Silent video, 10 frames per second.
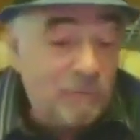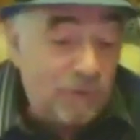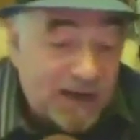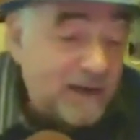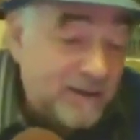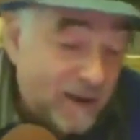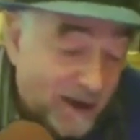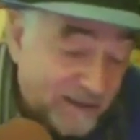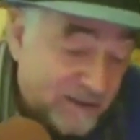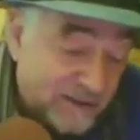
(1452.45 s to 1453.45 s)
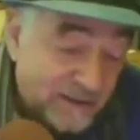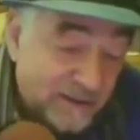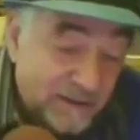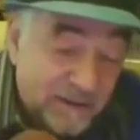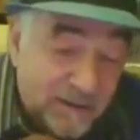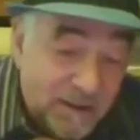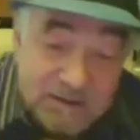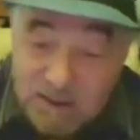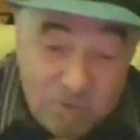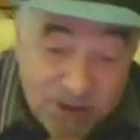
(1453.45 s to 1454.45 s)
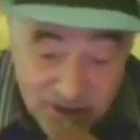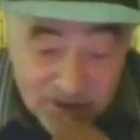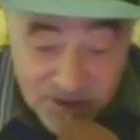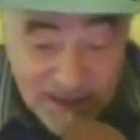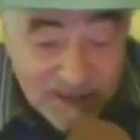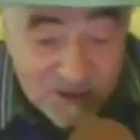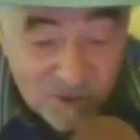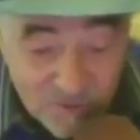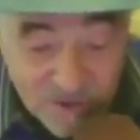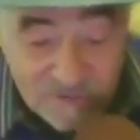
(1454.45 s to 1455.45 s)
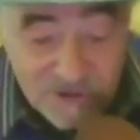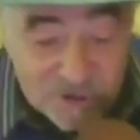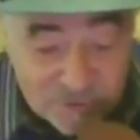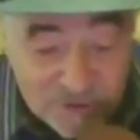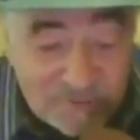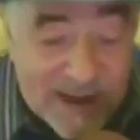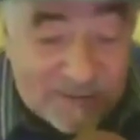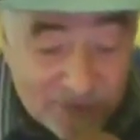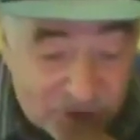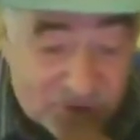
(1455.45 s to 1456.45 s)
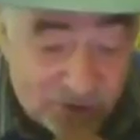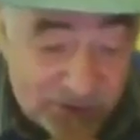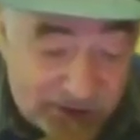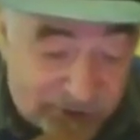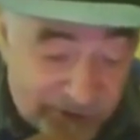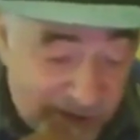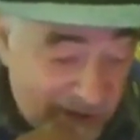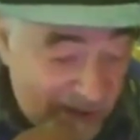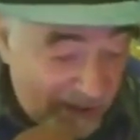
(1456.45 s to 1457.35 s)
recognized, as anyone can see, any student of history, even amateur student of history,